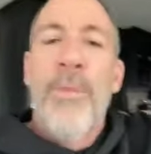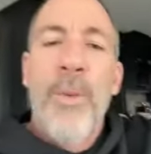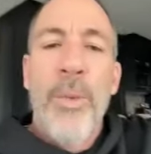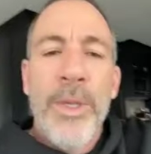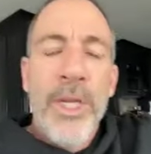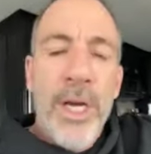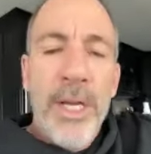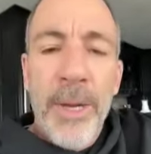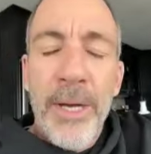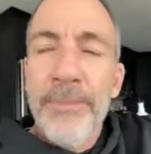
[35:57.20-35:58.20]
What were we
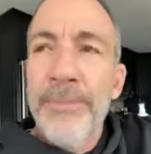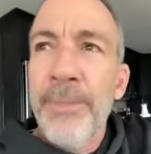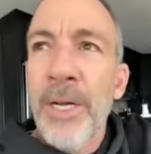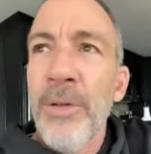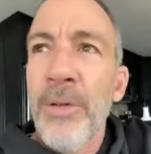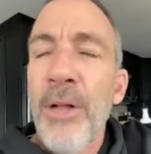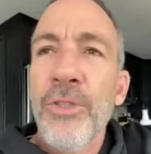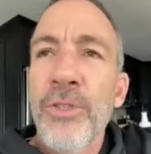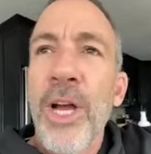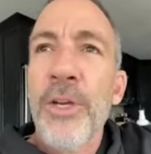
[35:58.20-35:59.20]
talking about? I'll,
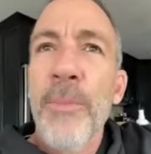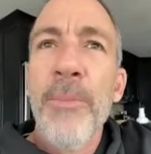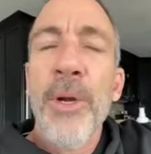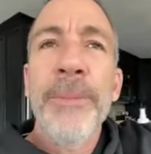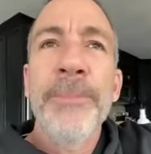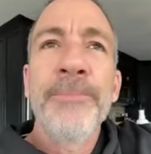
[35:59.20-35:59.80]
I'll jog your memory.